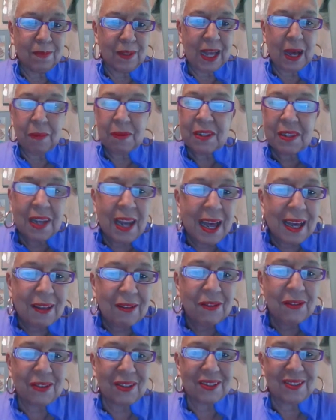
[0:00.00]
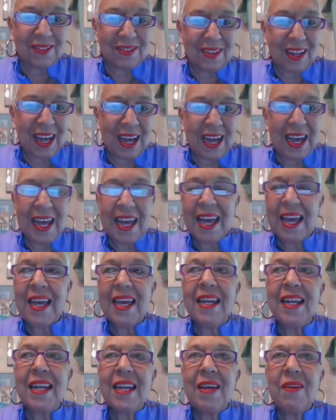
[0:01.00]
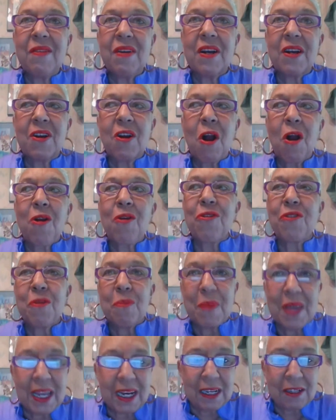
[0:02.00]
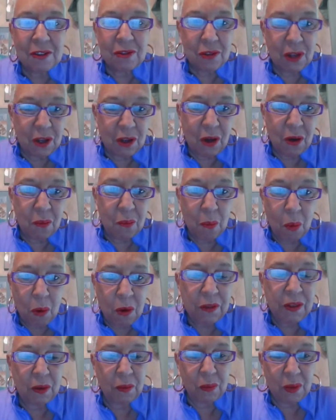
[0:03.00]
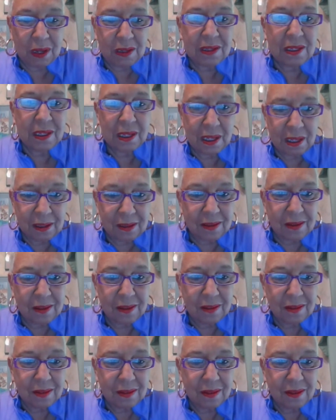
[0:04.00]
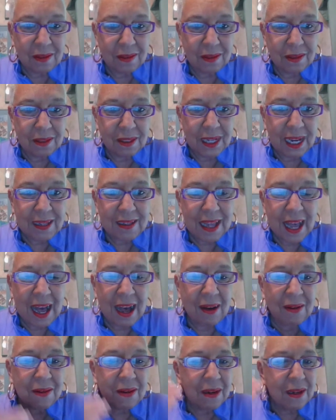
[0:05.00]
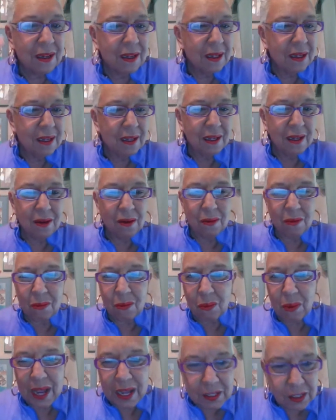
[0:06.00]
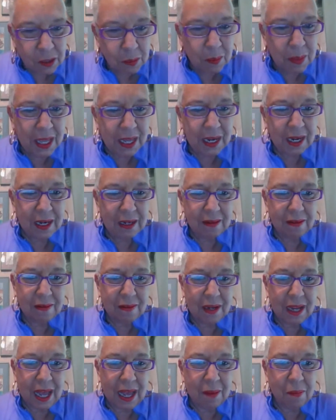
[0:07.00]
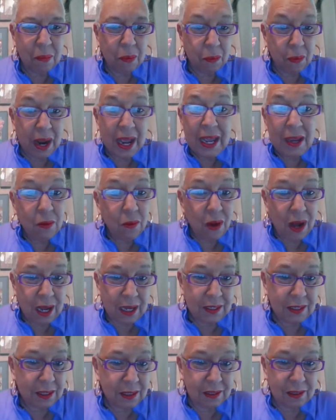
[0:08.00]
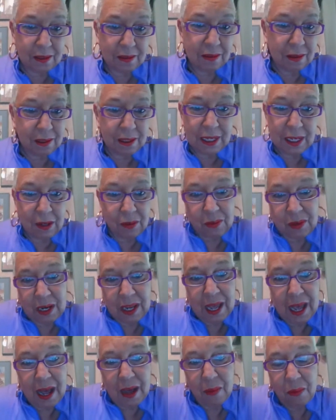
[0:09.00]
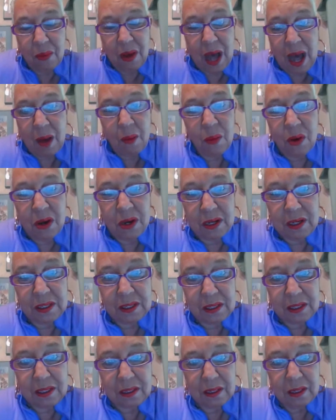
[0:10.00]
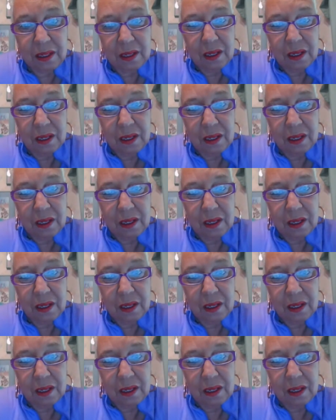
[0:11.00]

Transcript: That was life. I, it, it didn't even occur to me that you could go more than once a year. That's how regimented and brainwashed, literally, mm -hmm. I was.